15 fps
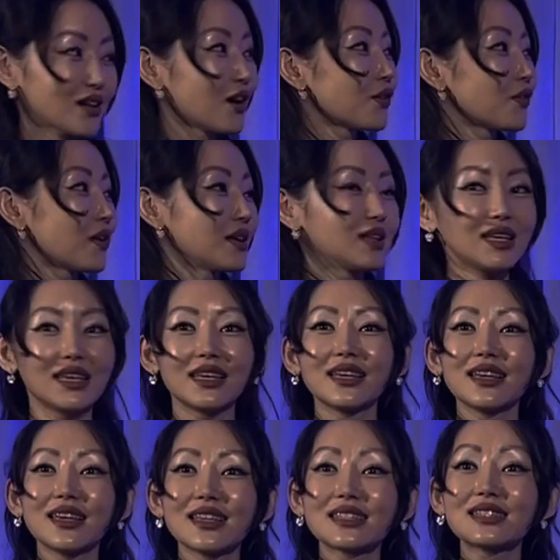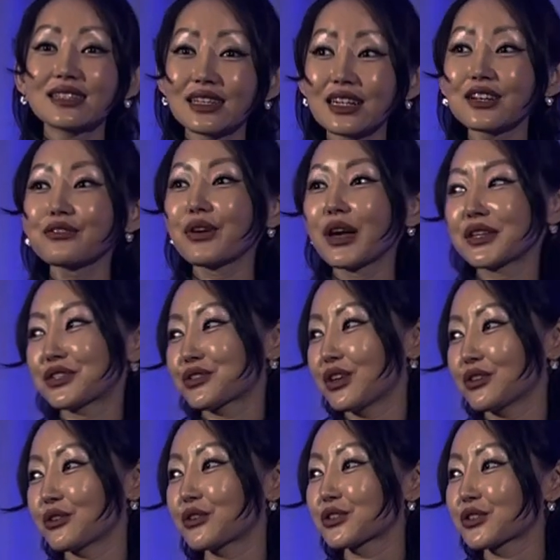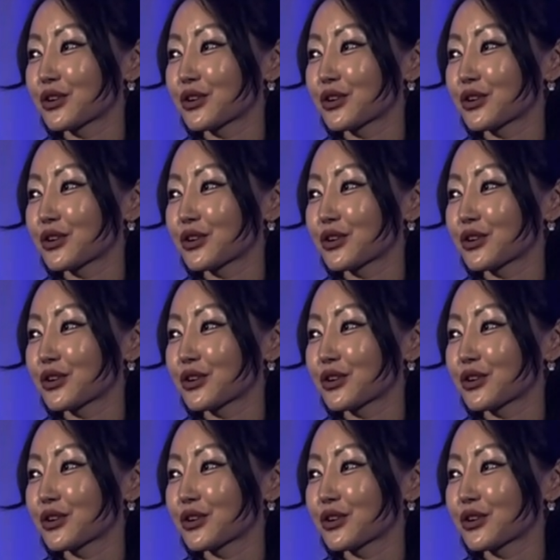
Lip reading: currently still rescuing North